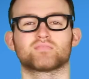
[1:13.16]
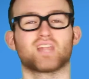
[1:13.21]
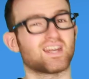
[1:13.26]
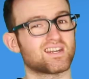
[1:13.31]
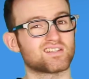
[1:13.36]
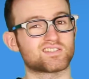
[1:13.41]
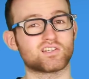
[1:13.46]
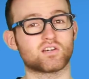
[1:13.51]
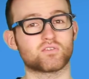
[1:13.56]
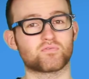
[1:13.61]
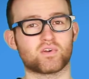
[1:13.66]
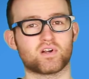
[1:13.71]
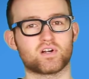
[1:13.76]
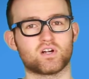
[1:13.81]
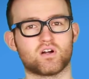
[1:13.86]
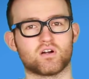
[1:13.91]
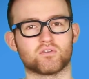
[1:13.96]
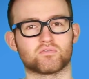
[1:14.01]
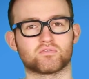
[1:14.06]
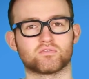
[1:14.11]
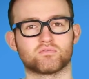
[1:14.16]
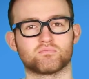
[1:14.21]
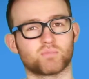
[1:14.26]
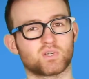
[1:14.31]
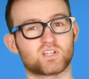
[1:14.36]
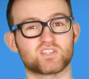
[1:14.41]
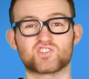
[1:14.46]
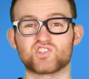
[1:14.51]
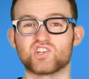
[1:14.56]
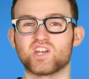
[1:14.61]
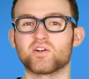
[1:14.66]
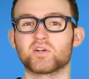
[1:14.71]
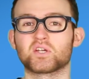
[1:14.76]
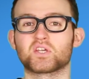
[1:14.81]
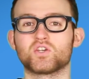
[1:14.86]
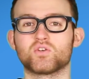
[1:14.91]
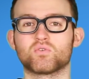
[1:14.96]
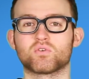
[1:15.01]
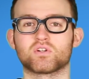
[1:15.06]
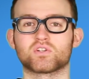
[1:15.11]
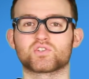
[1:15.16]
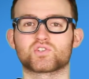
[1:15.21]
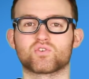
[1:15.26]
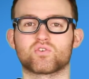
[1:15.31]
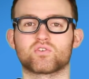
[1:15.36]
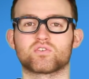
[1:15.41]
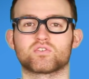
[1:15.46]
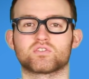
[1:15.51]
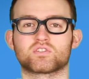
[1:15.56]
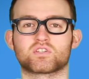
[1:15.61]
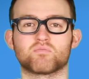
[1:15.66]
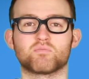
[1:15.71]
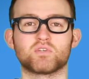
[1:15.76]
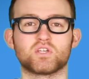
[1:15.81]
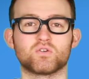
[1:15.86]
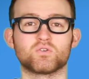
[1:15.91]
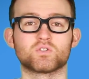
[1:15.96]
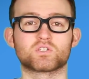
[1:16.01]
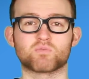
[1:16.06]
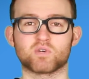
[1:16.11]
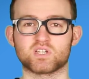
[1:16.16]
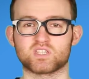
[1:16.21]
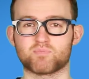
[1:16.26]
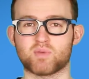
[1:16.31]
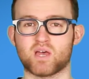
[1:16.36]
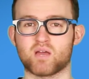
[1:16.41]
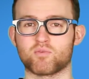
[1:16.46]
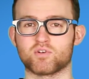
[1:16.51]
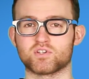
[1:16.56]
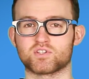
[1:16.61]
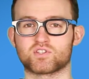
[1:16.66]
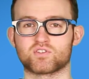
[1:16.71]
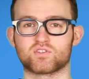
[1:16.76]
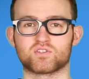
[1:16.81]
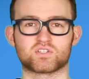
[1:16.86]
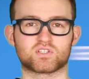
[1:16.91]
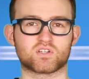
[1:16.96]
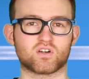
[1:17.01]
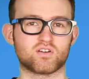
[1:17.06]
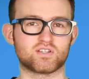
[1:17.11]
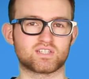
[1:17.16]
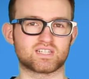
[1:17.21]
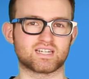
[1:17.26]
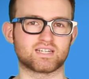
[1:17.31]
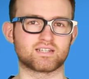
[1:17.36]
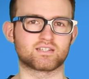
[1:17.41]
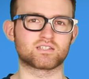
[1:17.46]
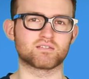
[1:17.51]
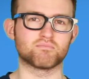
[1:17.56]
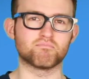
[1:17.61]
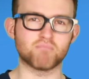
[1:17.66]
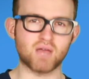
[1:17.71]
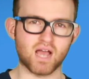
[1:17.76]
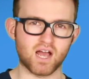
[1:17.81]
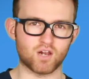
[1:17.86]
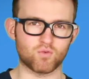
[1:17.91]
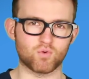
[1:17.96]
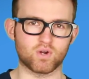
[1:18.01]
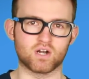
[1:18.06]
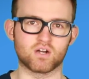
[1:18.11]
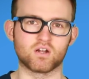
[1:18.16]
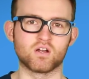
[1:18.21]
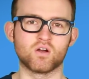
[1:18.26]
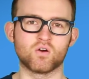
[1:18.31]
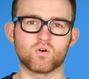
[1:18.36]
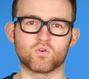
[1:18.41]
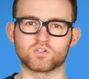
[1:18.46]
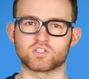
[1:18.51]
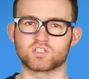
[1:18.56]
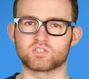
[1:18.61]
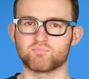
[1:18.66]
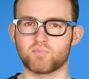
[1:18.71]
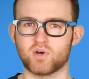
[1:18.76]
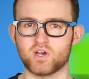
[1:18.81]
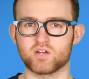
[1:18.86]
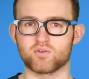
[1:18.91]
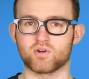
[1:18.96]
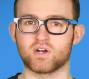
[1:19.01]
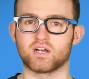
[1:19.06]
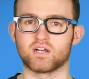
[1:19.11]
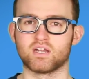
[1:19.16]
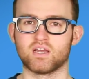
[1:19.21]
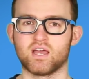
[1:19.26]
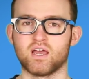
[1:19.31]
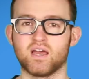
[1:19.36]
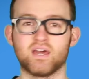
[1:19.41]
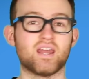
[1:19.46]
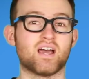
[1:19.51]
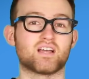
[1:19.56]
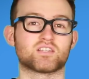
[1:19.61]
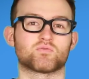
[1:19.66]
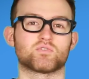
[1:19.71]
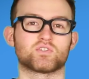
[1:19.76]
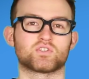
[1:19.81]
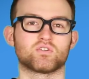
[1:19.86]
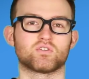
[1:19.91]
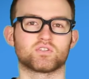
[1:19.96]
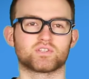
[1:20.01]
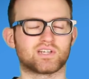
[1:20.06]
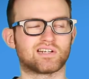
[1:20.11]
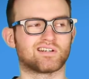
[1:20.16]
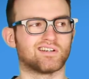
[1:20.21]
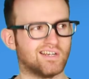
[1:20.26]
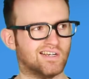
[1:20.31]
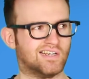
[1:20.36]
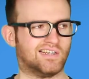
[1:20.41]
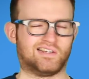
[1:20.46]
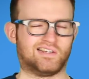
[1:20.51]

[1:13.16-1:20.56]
And it's not far off, because generic URL shorteners can be used by spammers to disguise links to malware or spyware, and as a result, their